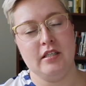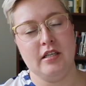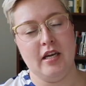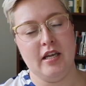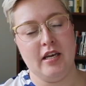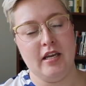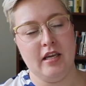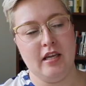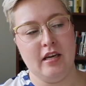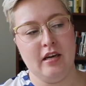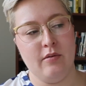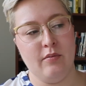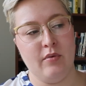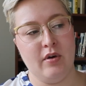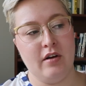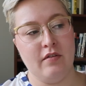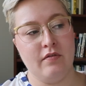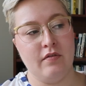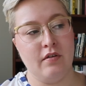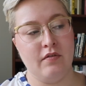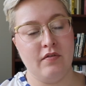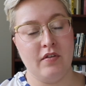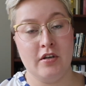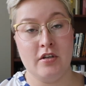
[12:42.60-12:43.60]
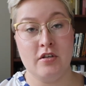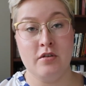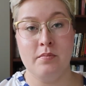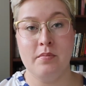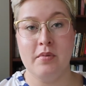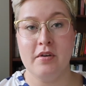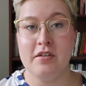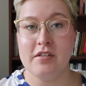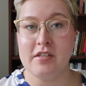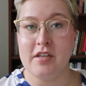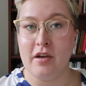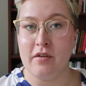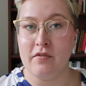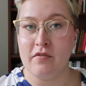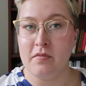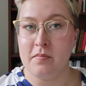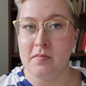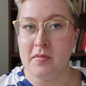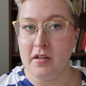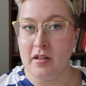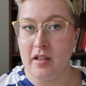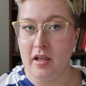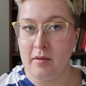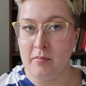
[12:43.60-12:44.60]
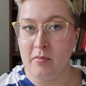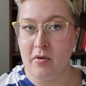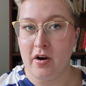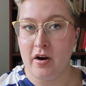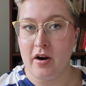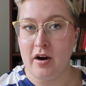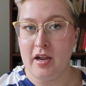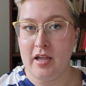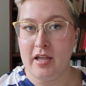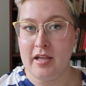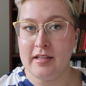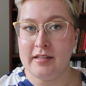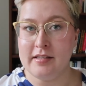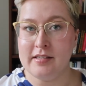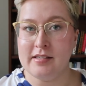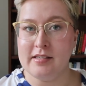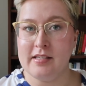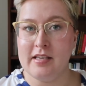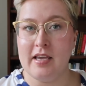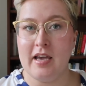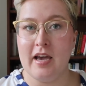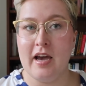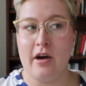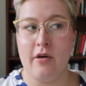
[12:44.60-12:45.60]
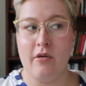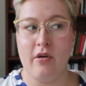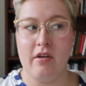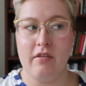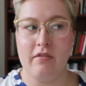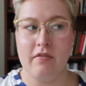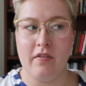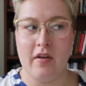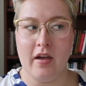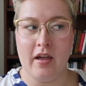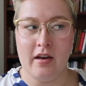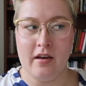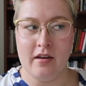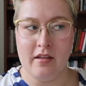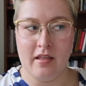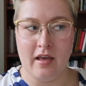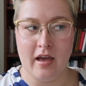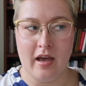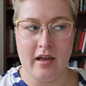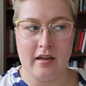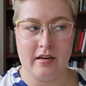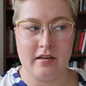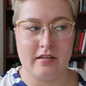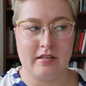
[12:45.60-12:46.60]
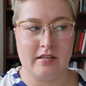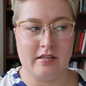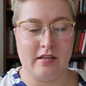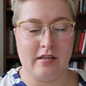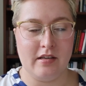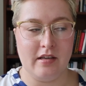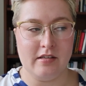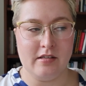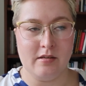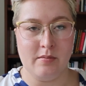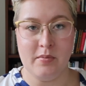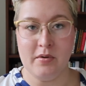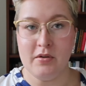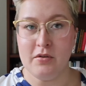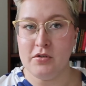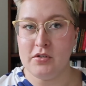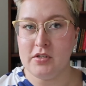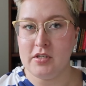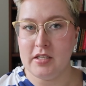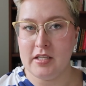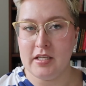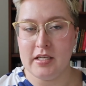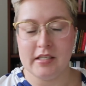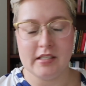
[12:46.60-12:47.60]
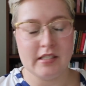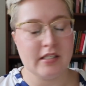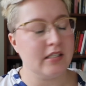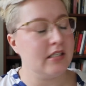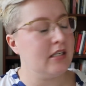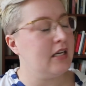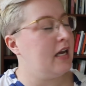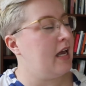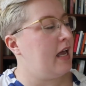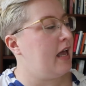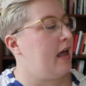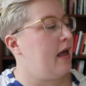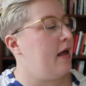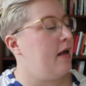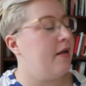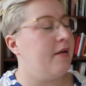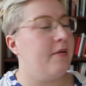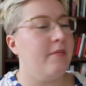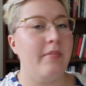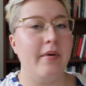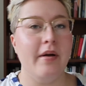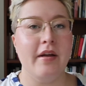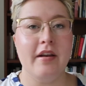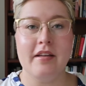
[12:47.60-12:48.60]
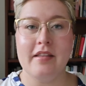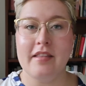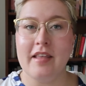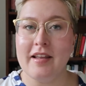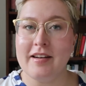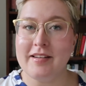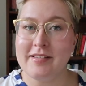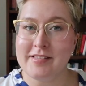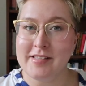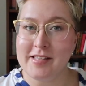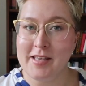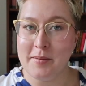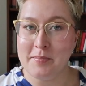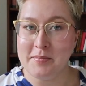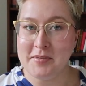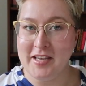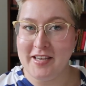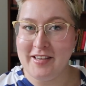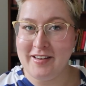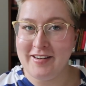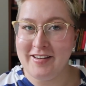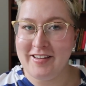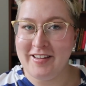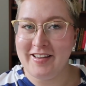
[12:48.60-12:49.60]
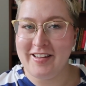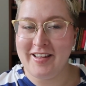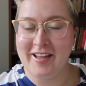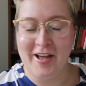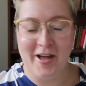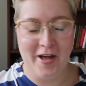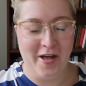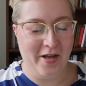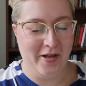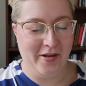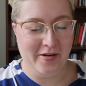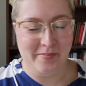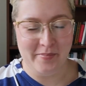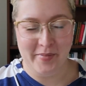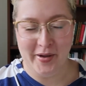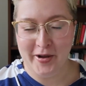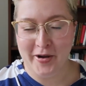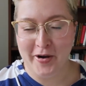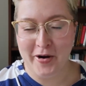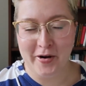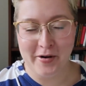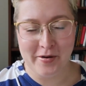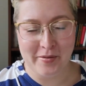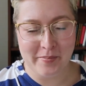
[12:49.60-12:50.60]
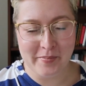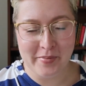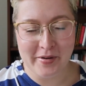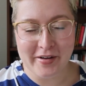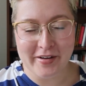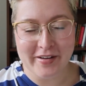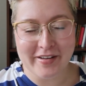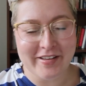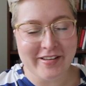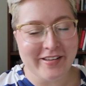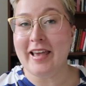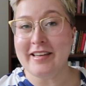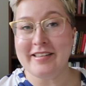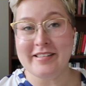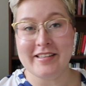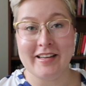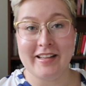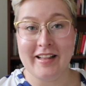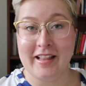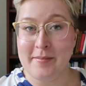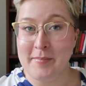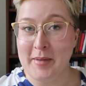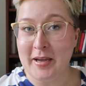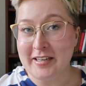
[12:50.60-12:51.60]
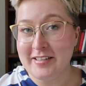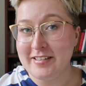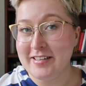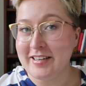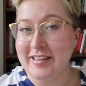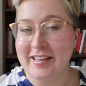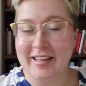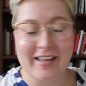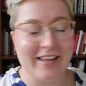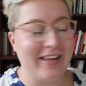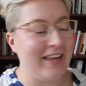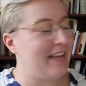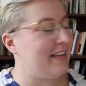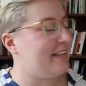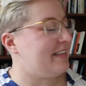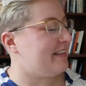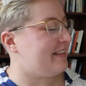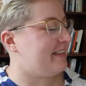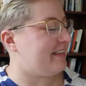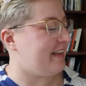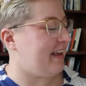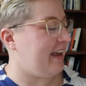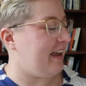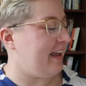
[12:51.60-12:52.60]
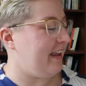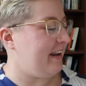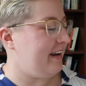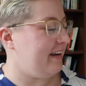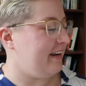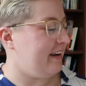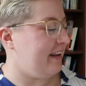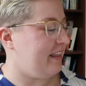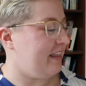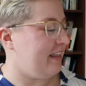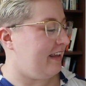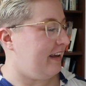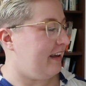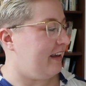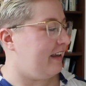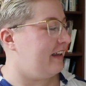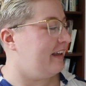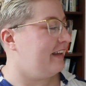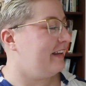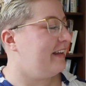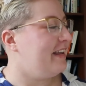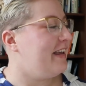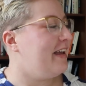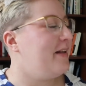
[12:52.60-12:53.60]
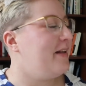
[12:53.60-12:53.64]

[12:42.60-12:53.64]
getting one of her fiction books out from the library and see how I find that as opposed to this. But that is the update on my garden book. Anticlimactic, I guess, and I think